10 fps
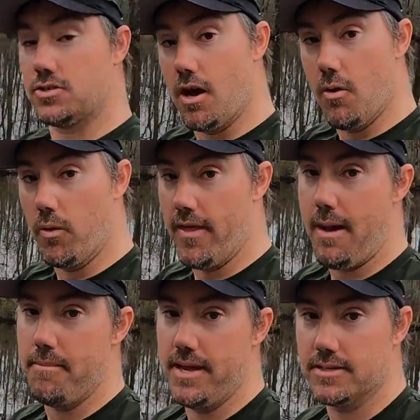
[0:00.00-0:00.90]
So with
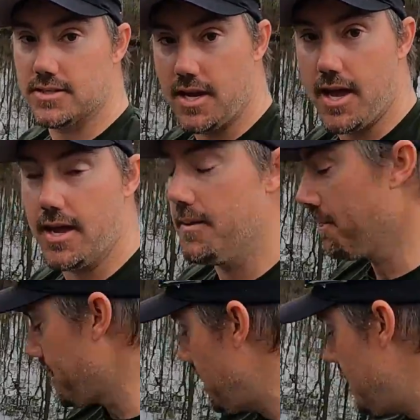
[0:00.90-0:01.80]
that being said,